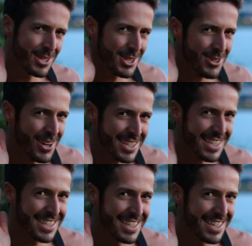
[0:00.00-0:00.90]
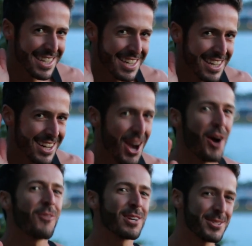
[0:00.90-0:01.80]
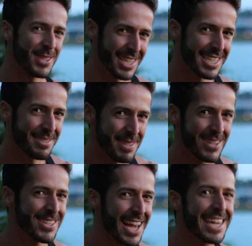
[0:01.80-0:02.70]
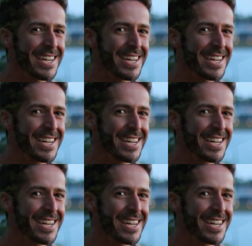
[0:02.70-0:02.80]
What's your question? Oh, what's with the suspenders? I